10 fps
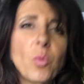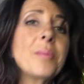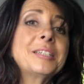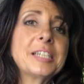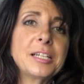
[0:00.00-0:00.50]

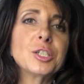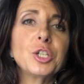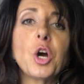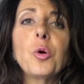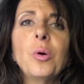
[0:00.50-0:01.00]
women tend to
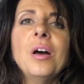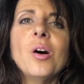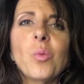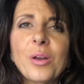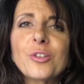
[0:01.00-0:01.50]
know
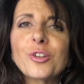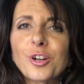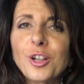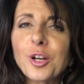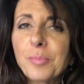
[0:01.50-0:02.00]
whether they're
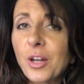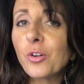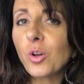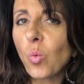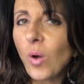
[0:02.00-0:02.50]
going to look better
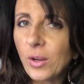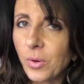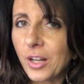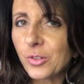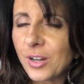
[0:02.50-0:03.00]
in a white
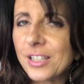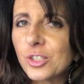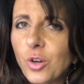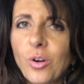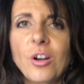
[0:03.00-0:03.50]
wedding dress
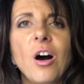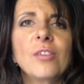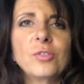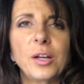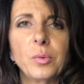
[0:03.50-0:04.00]
or an
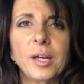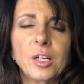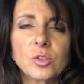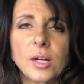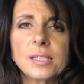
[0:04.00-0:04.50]
off-white
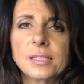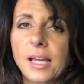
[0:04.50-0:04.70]
wedding dress,